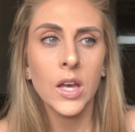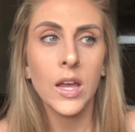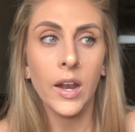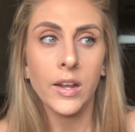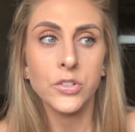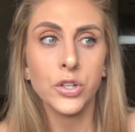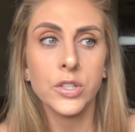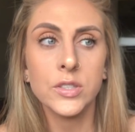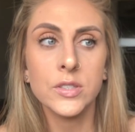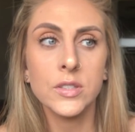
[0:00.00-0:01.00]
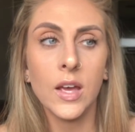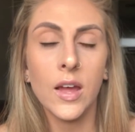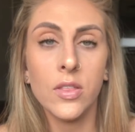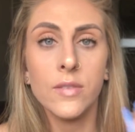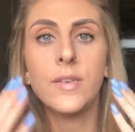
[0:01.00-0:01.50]
and I just
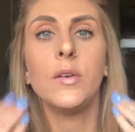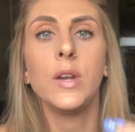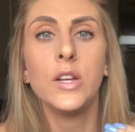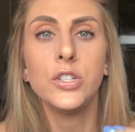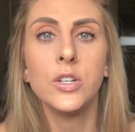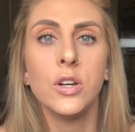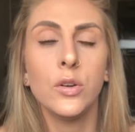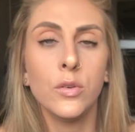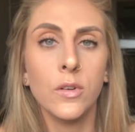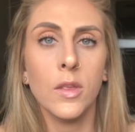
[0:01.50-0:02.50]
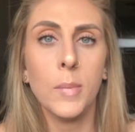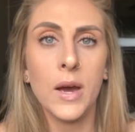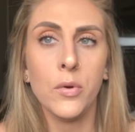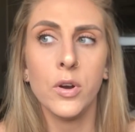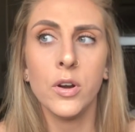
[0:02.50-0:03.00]
had the foundation on over the
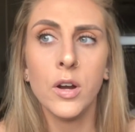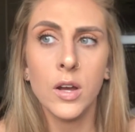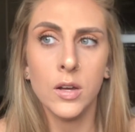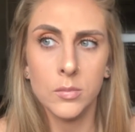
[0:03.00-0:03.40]
powder,